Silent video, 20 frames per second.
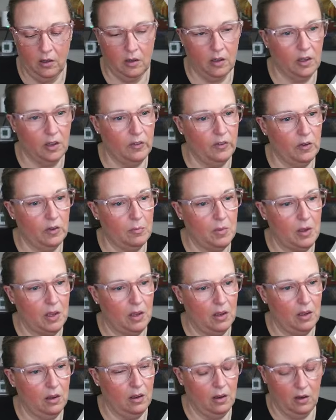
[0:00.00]
giving
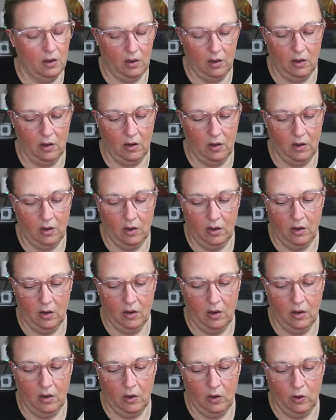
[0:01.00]
me
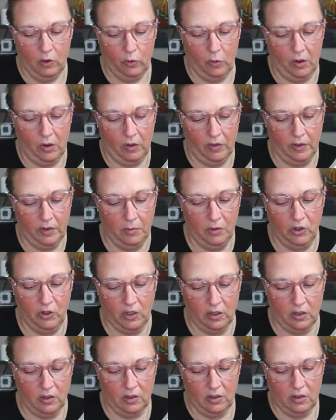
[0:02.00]
12
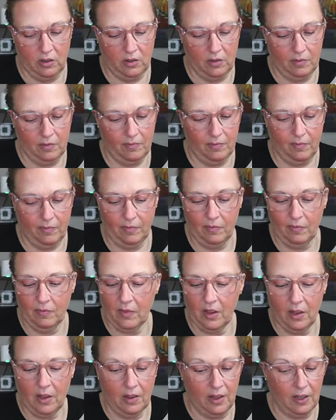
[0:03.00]
images.
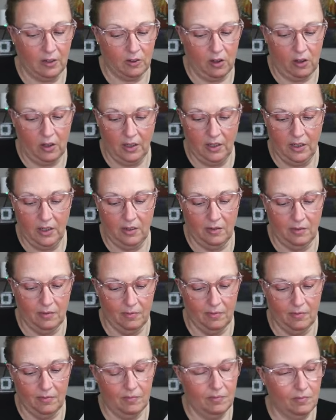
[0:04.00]
That's all I need.
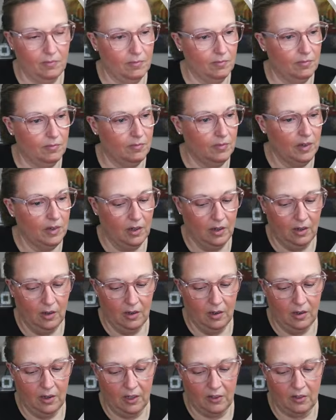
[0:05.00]

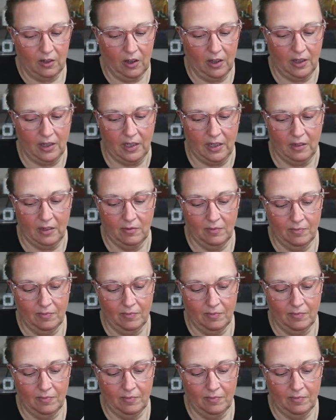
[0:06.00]
That's all I need.